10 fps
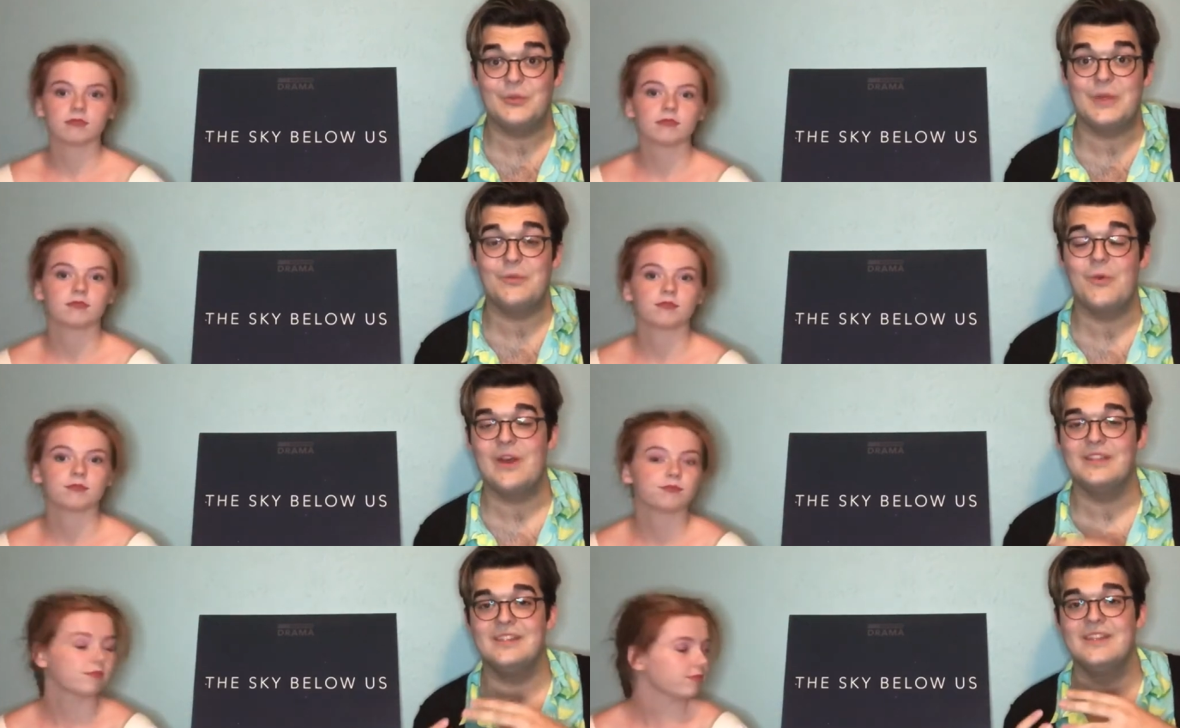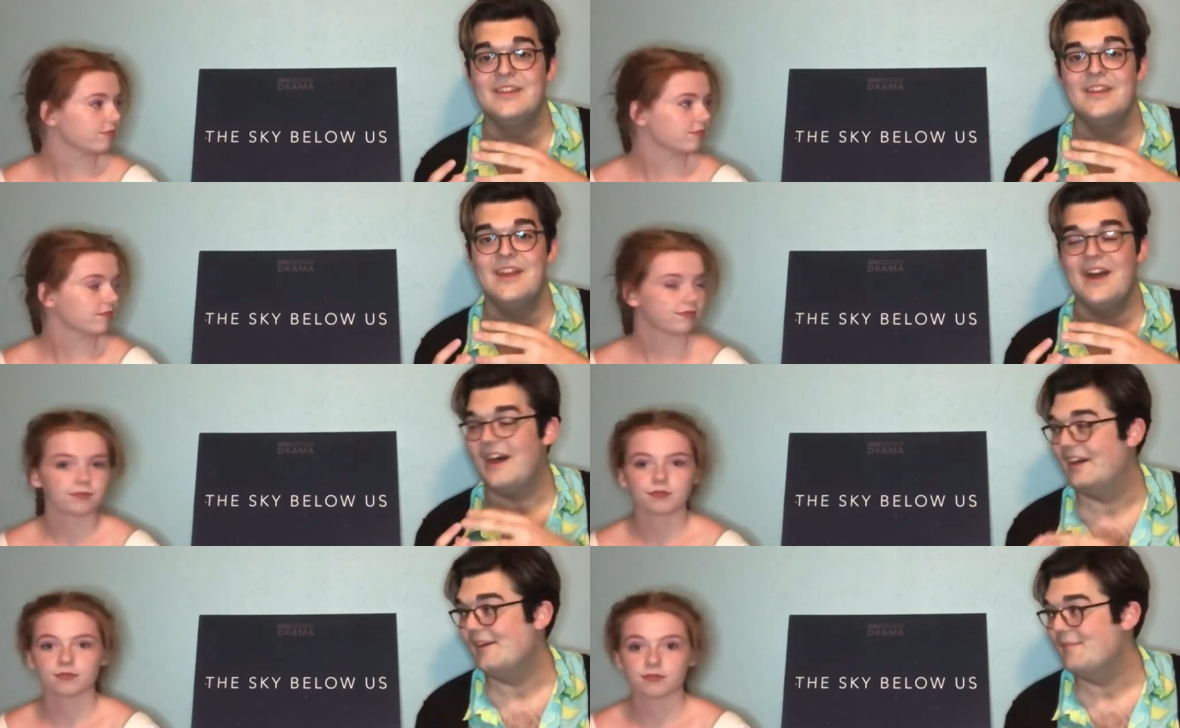Speaker 1: we want
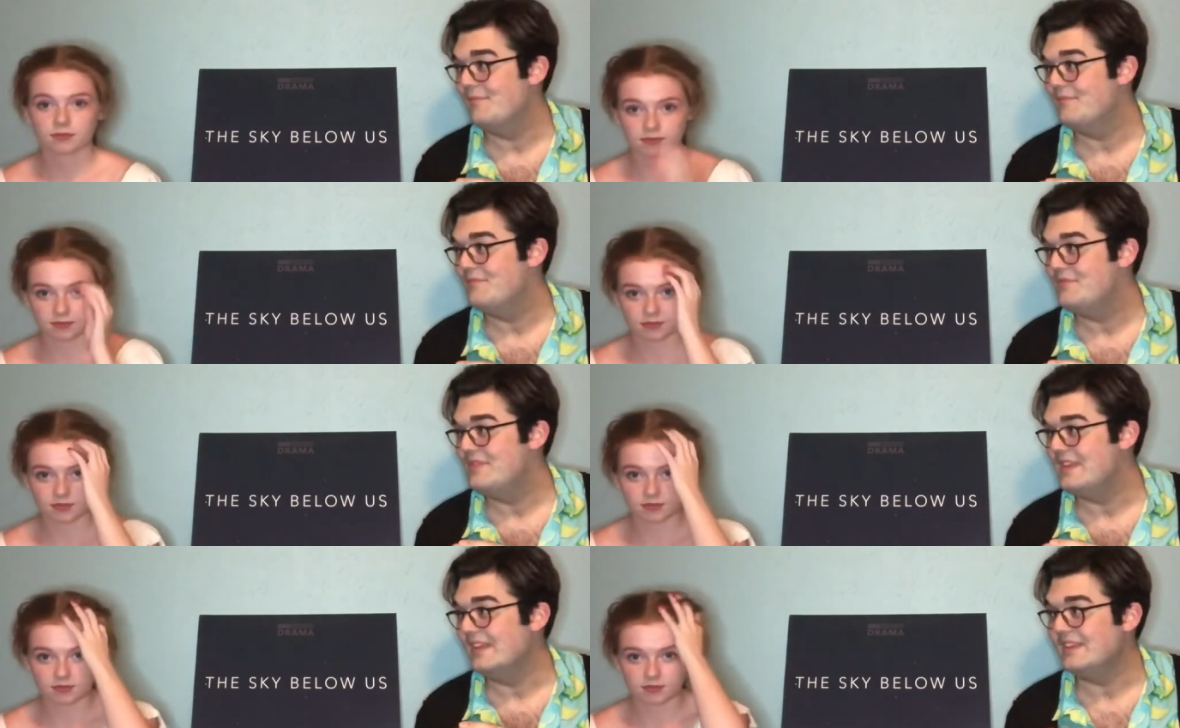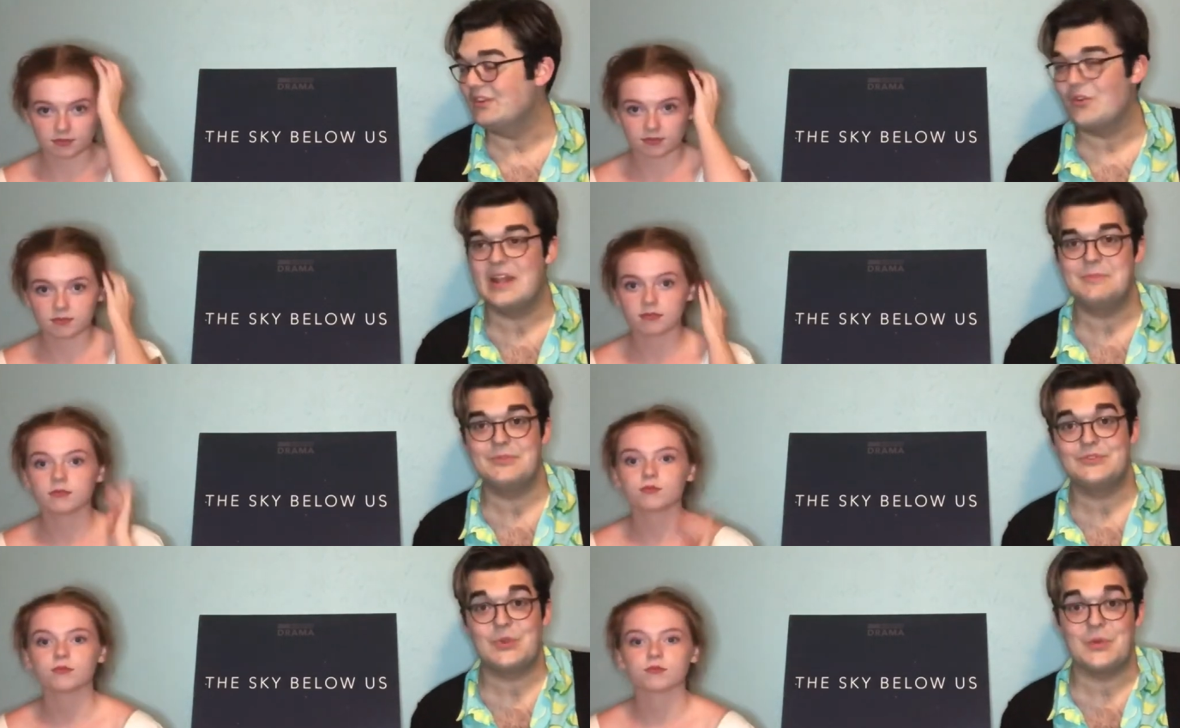um, these
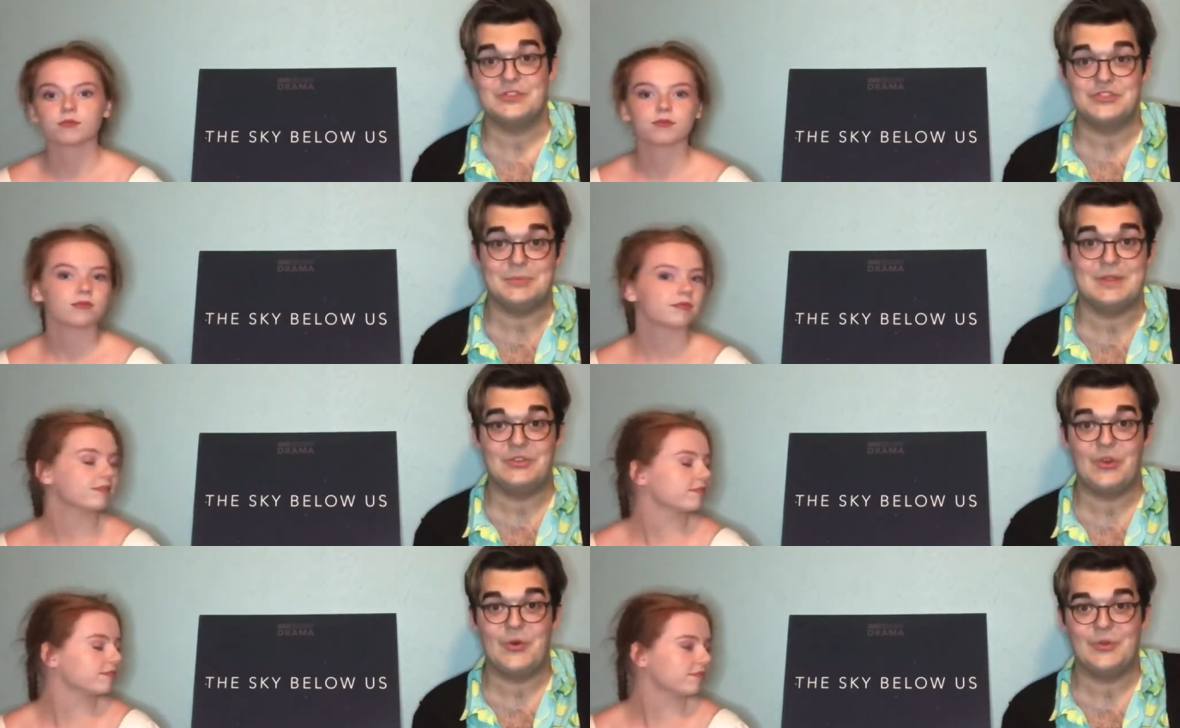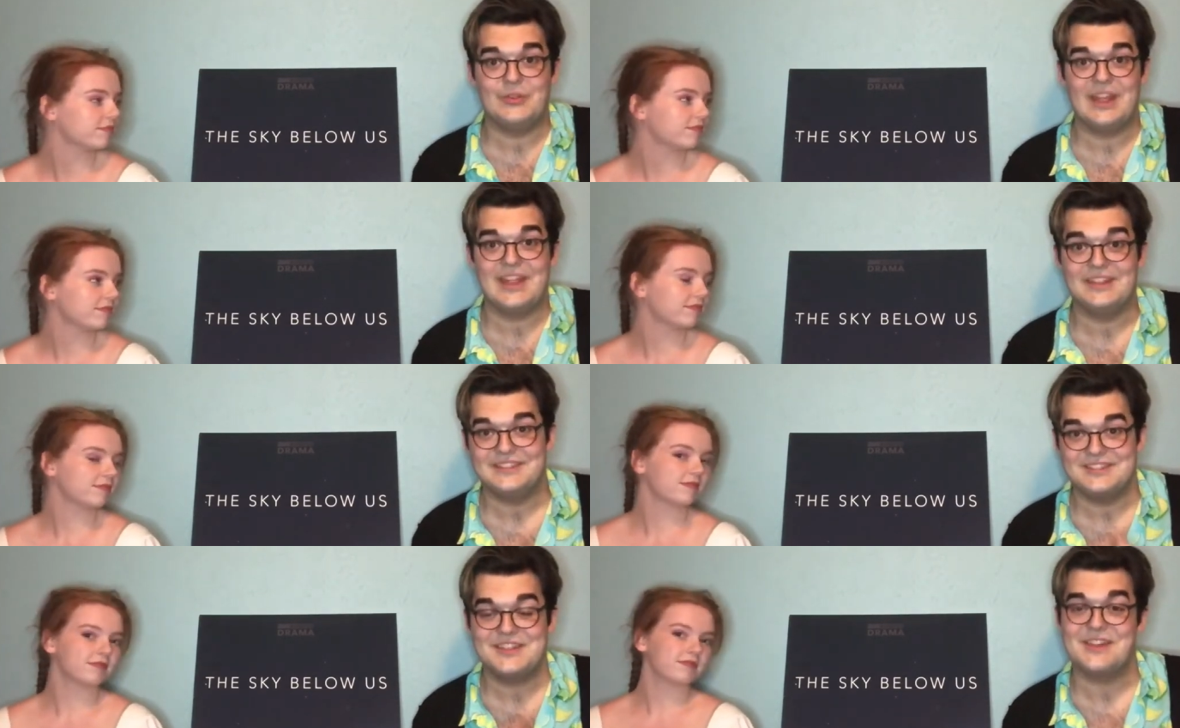incredible stories to be told and
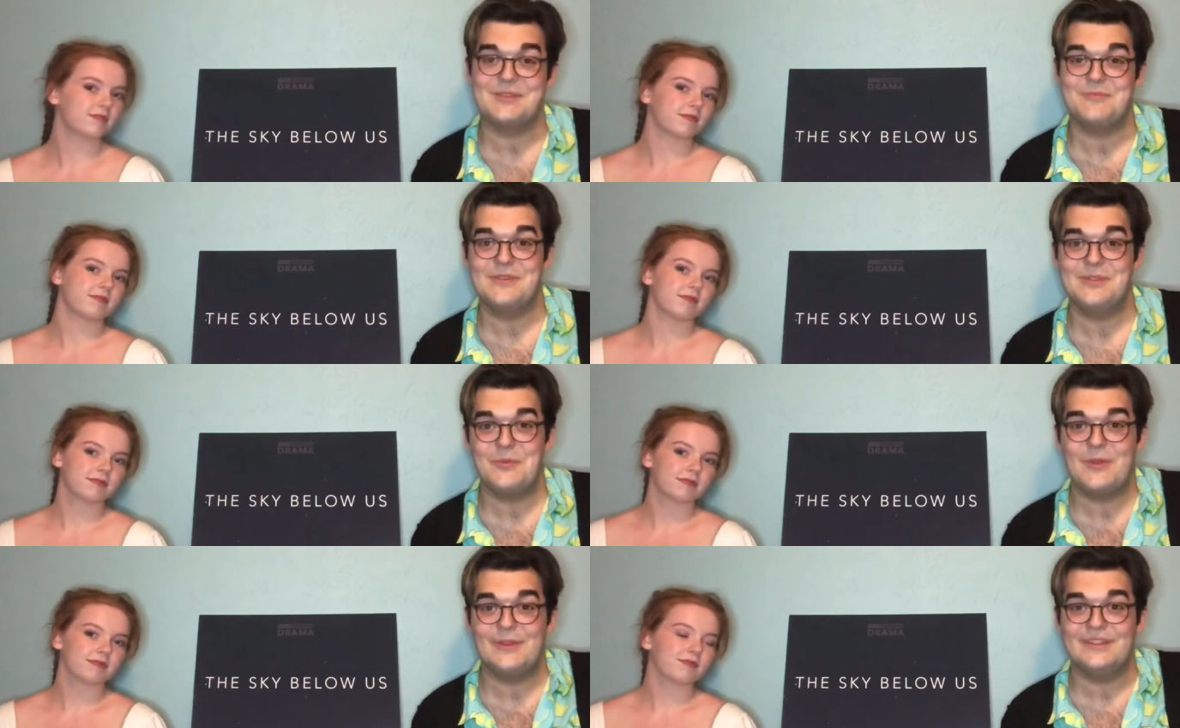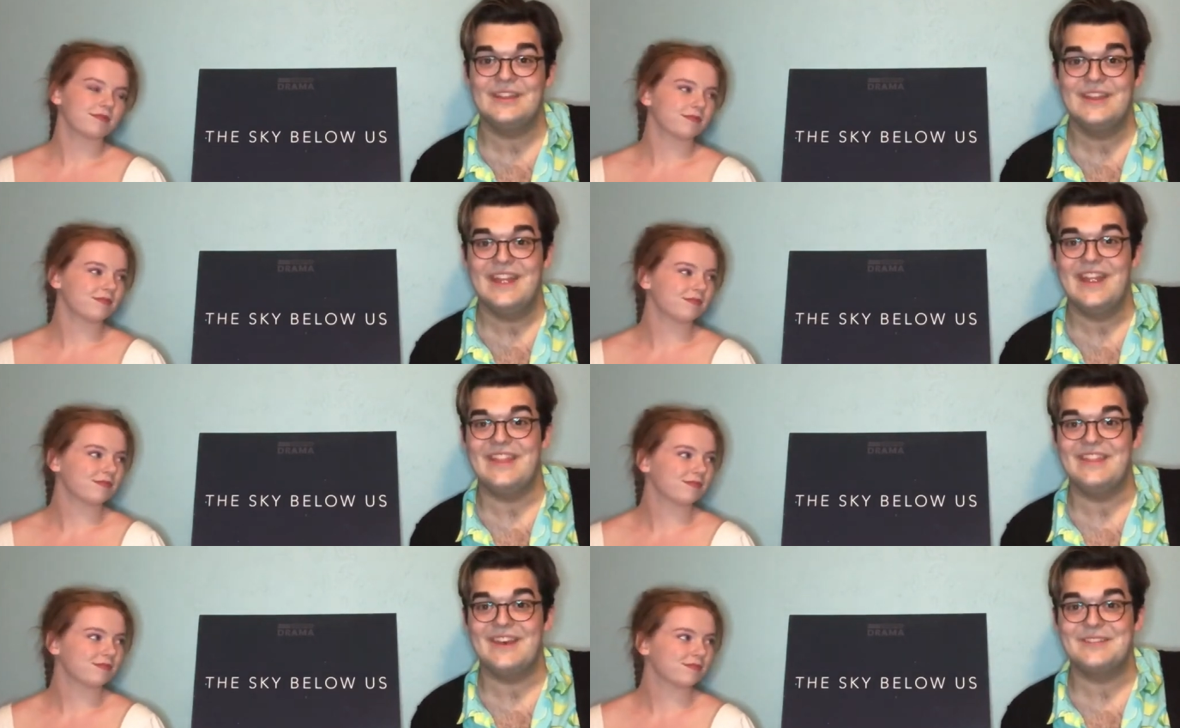to share them with the world.
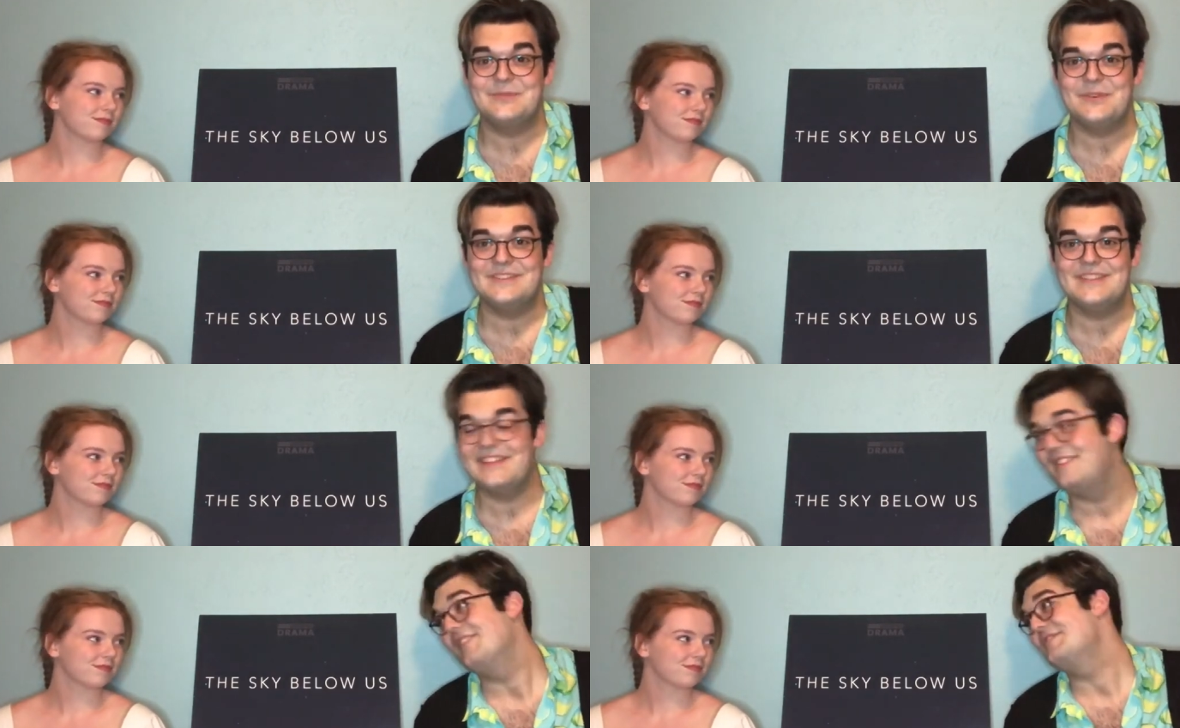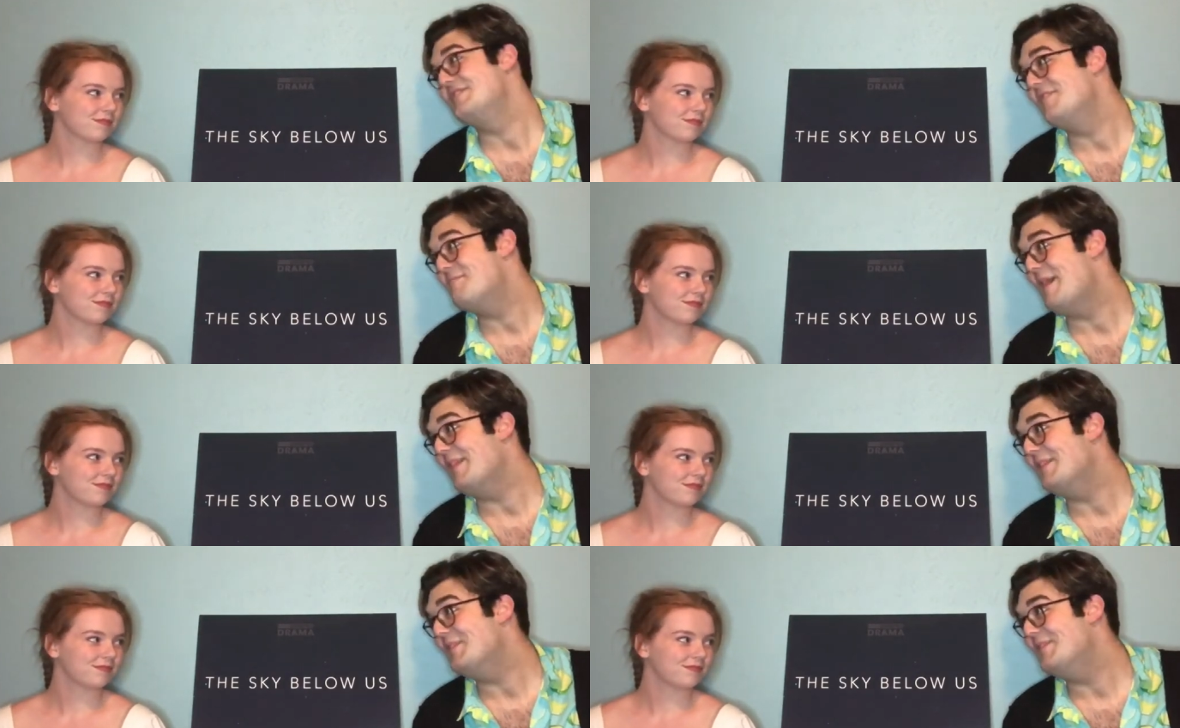And thus was the induction of
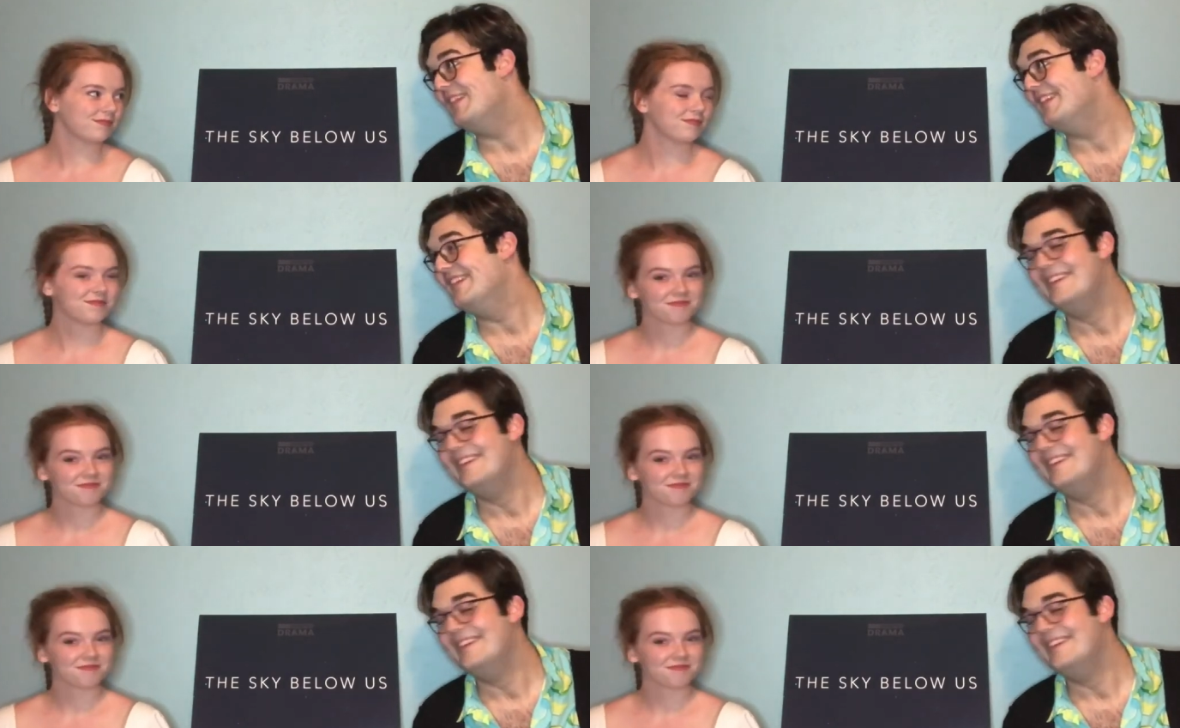Bella Luna.